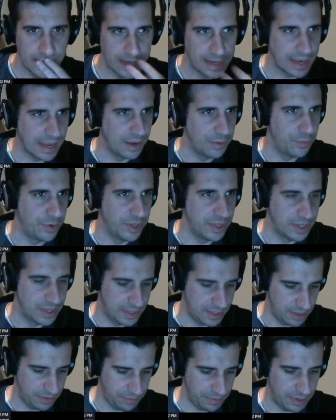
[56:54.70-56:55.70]
Can't read this
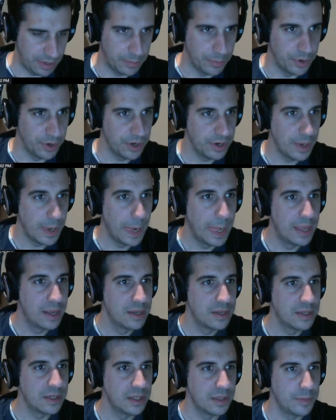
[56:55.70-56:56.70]
diff anymore,
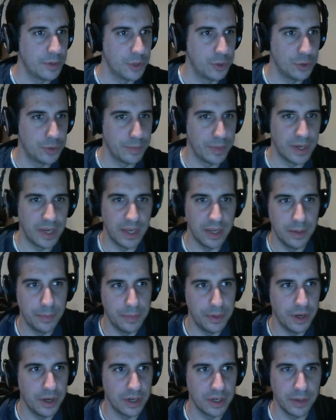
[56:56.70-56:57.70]
so let me use my
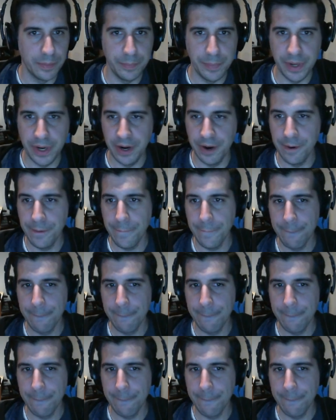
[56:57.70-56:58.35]
beyond compare.